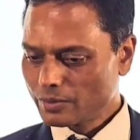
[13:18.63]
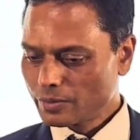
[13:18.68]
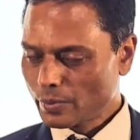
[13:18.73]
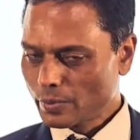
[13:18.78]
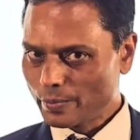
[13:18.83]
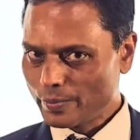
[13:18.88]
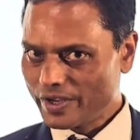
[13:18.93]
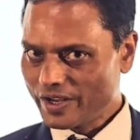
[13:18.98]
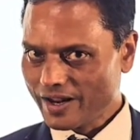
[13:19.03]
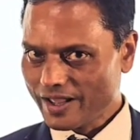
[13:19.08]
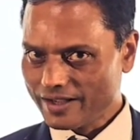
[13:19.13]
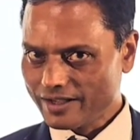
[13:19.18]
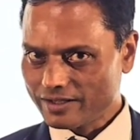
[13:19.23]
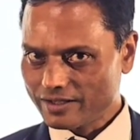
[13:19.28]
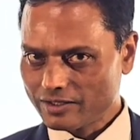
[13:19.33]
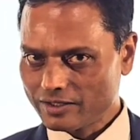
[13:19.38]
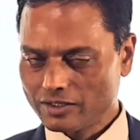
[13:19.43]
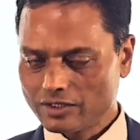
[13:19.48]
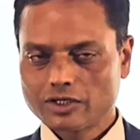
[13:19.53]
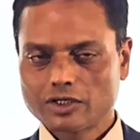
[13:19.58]
bell
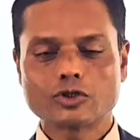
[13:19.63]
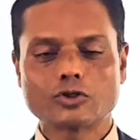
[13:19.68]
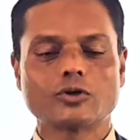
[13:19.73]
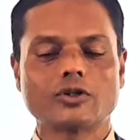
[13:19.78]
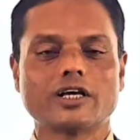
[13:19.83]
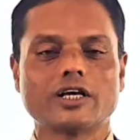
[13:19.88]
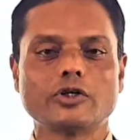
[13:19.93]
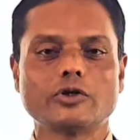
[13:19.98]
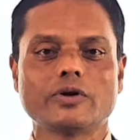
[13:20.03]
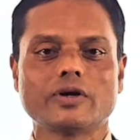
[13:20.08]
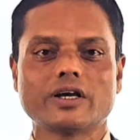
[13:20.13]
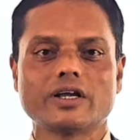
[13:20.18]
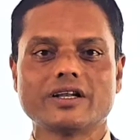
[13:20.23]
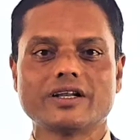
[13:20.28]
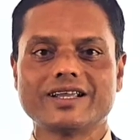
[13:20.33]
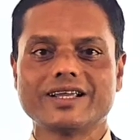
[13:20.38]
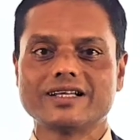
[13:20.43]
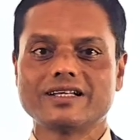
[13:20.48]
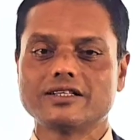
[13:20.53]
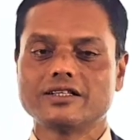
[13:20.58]
icon so that you can
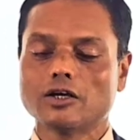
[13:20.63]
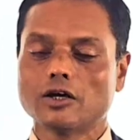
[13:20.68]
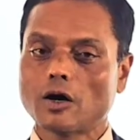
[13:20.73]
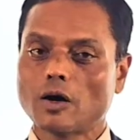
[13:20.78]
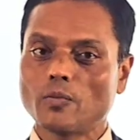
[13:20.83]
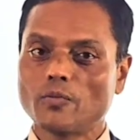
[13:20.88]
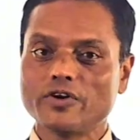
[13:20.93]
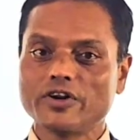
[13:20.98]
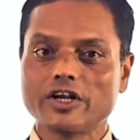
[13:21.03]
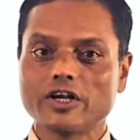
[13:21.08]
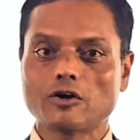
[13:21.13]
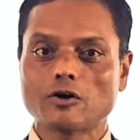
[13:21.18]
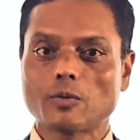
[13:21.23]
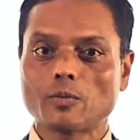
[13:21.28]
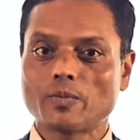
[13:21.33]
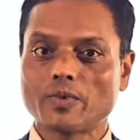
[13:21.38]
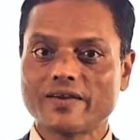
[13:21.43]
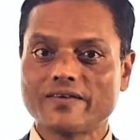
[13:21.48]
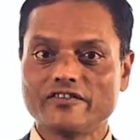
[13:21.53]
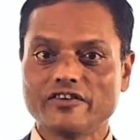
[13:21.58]
get the update
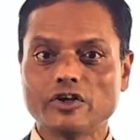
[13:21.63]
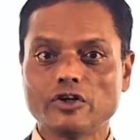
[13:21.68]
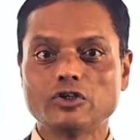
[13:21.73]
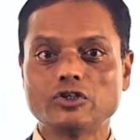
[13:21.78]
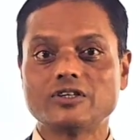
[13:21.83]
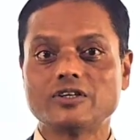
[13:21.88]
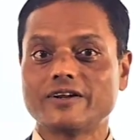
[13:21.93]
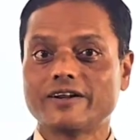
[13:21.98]
of my videos